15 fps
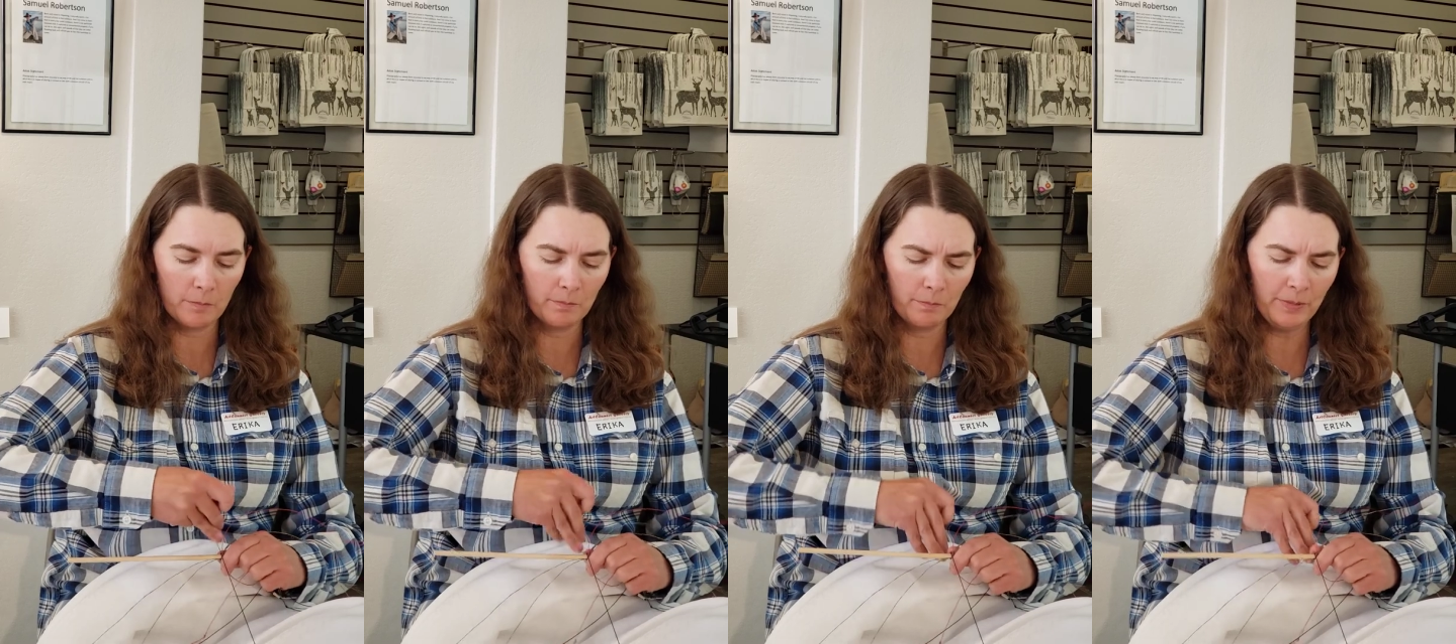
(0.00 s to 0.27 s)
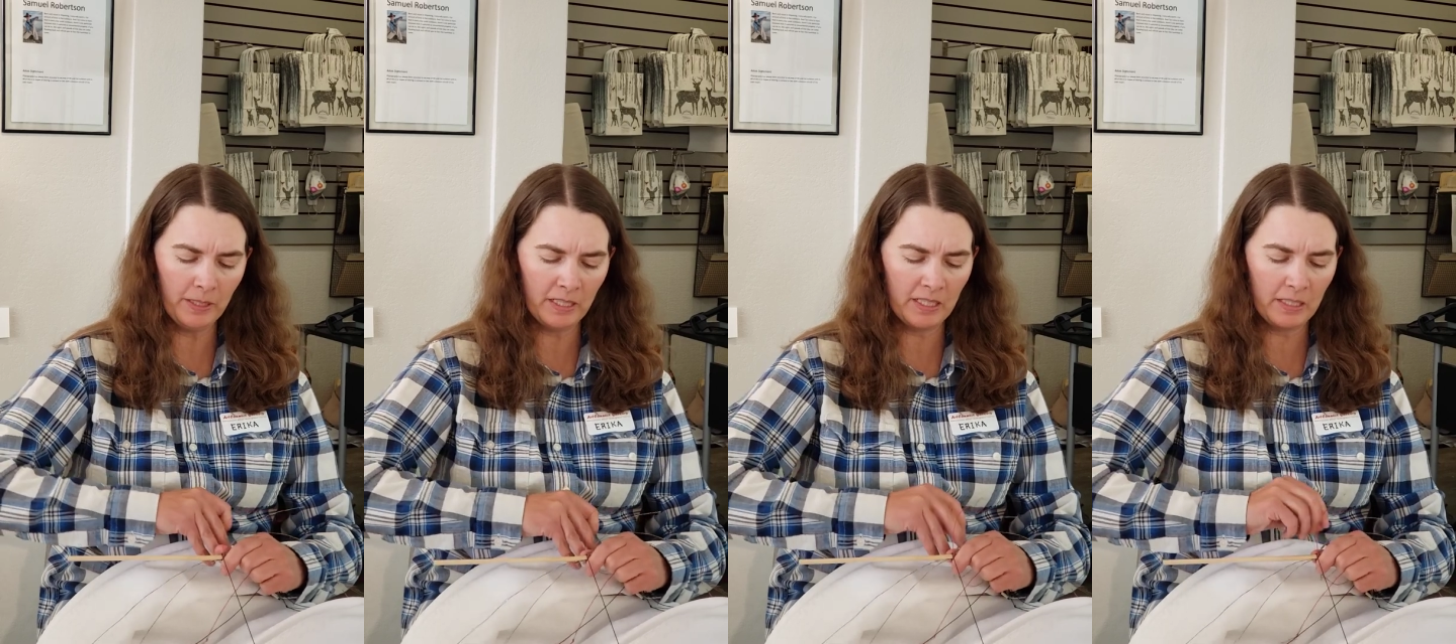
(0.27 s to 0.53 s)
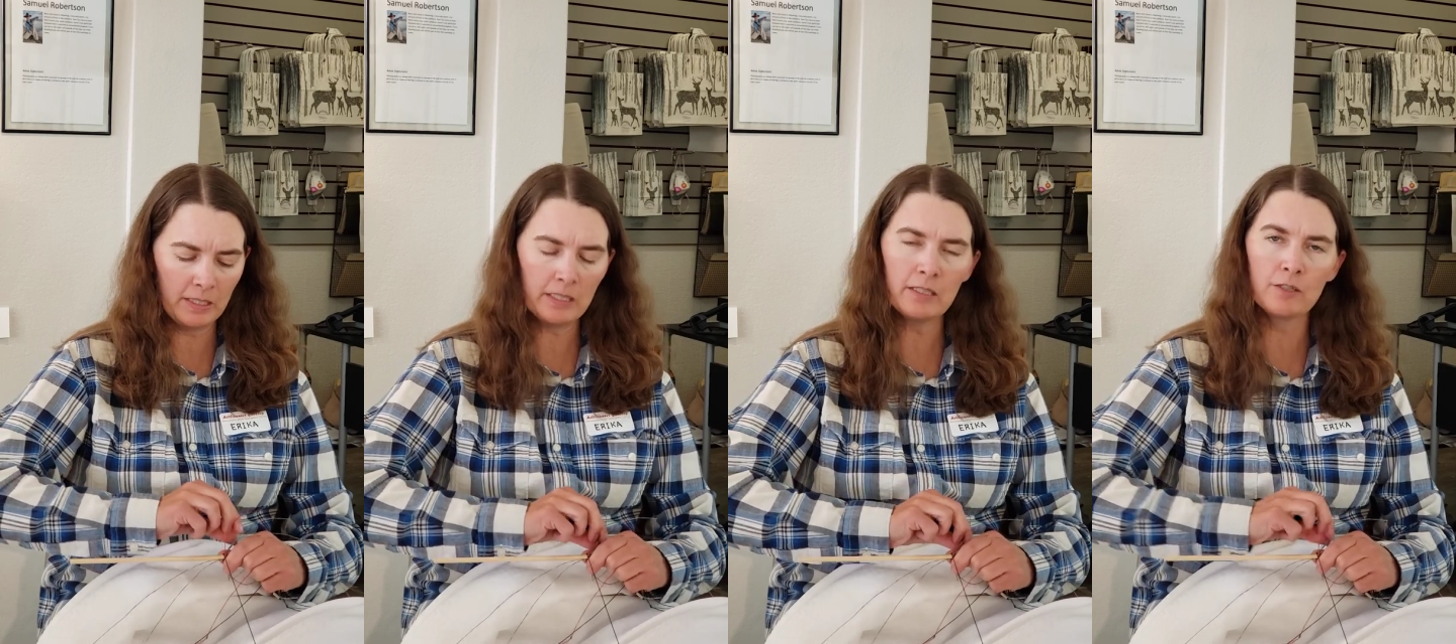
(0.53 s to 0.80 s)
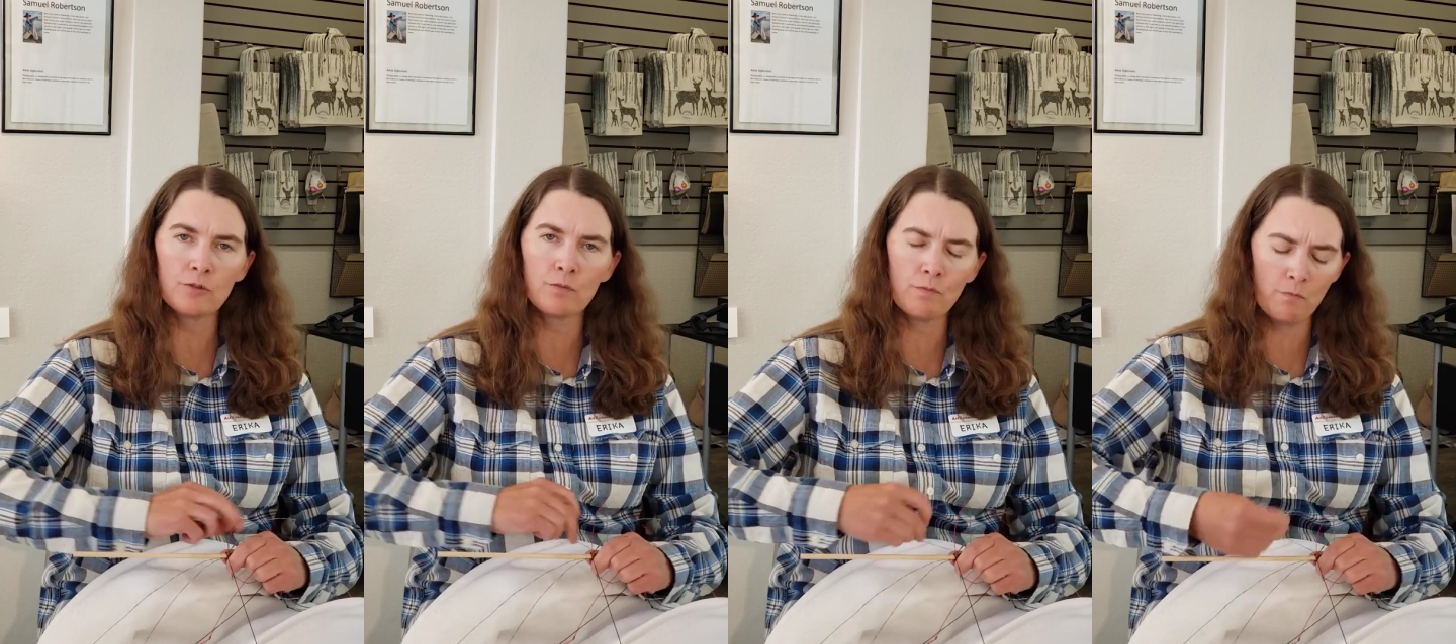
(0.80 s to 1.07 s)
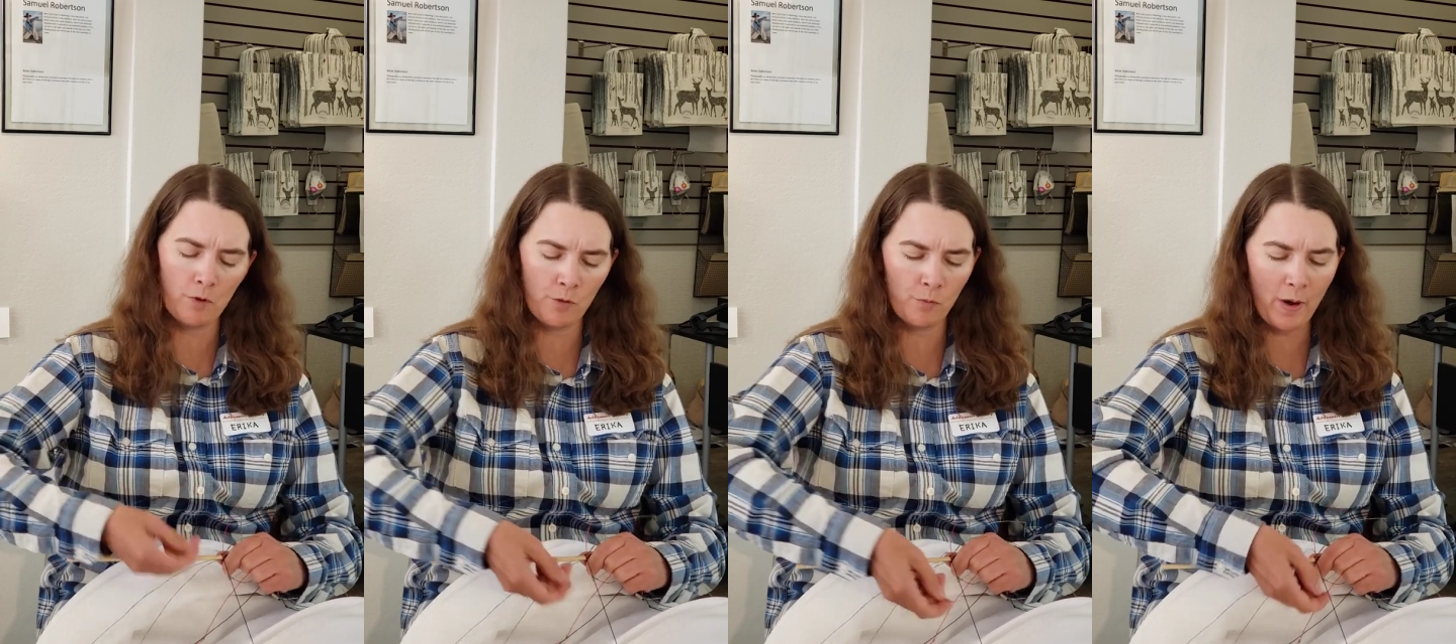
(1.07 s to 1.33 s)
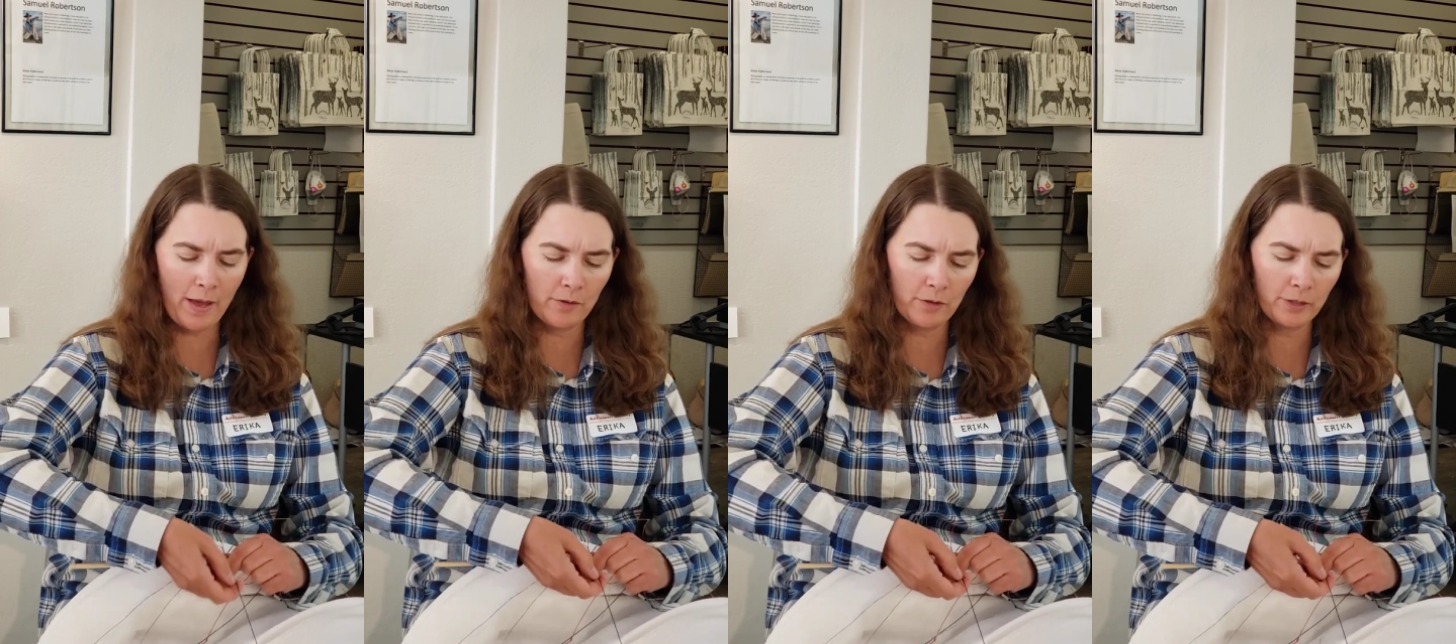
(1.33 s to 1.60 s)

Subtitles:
because it is a rather